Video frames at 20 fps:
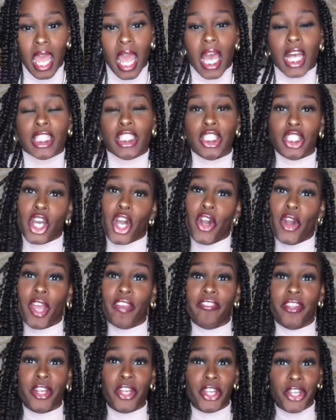So
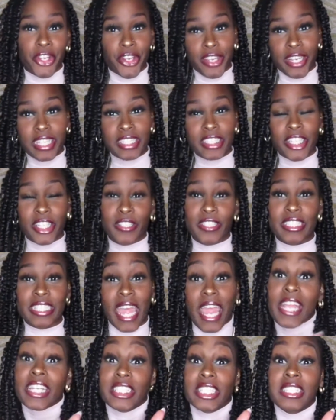if you're curious and you're just
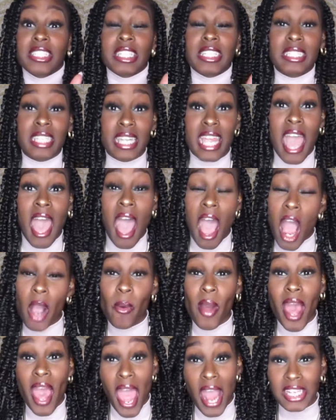anxious to see how
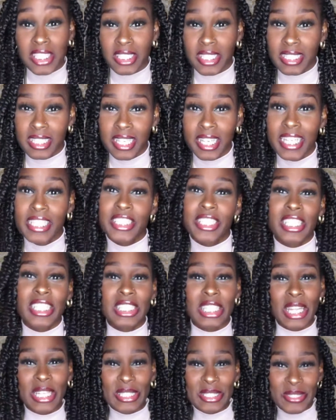I actually did it, just
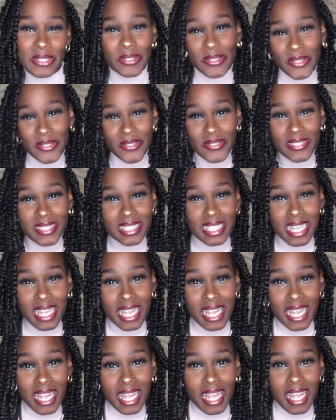stay tuned
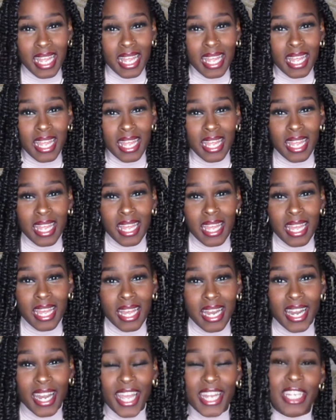
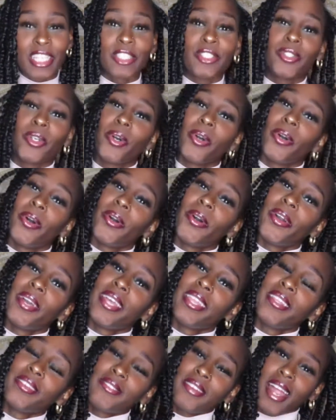and enjoy
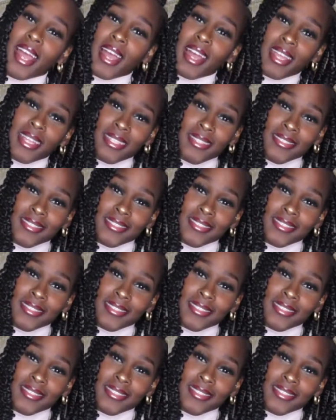the ride.